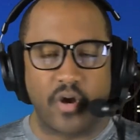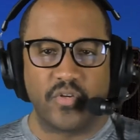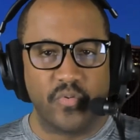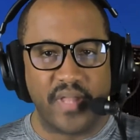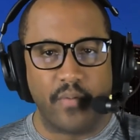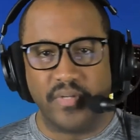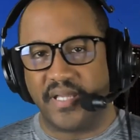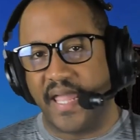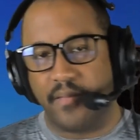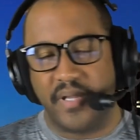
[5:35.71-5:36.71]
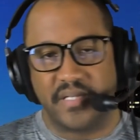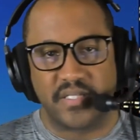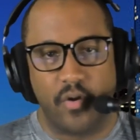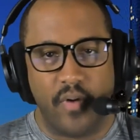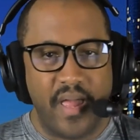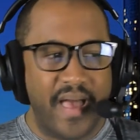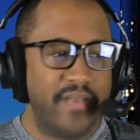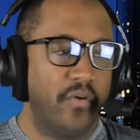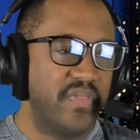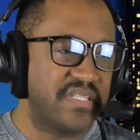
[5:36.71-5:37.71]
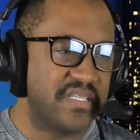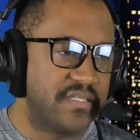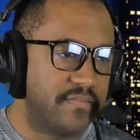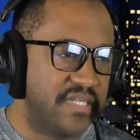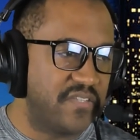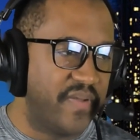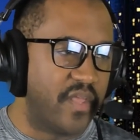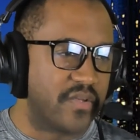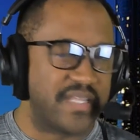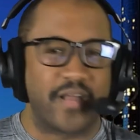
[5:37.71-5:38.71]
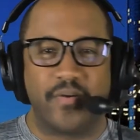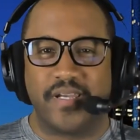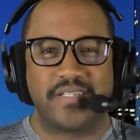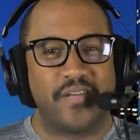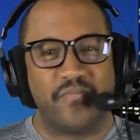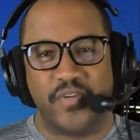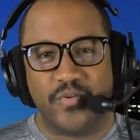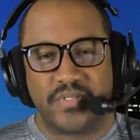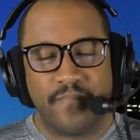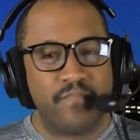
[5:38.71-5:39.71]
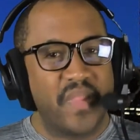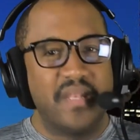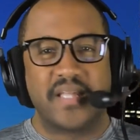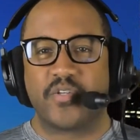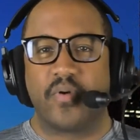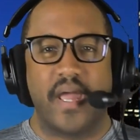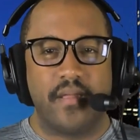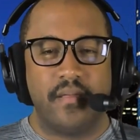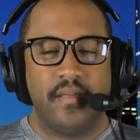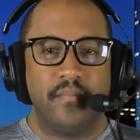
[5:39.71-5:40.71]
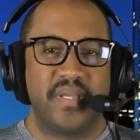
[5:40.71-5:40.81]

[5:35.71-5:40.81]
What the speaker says: Start doing that when the game hits. So I know this video is not going to get a ton of views, and that's okay,